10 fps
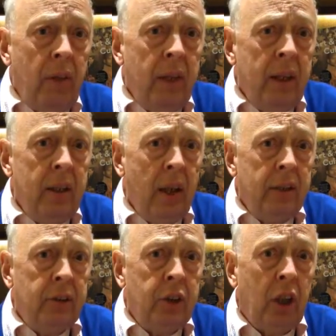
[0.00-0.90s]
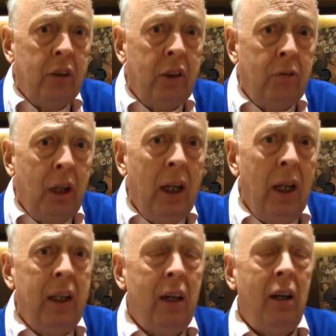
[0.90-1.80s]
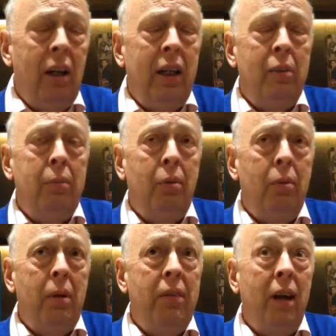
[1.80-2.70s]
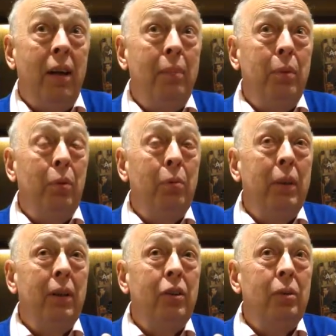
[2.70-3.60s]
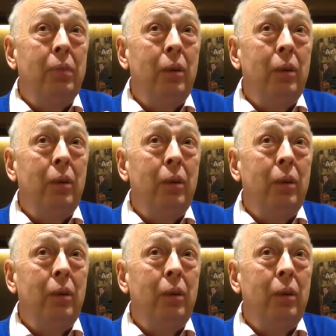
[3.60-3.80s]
that starting really early is probably very important, because the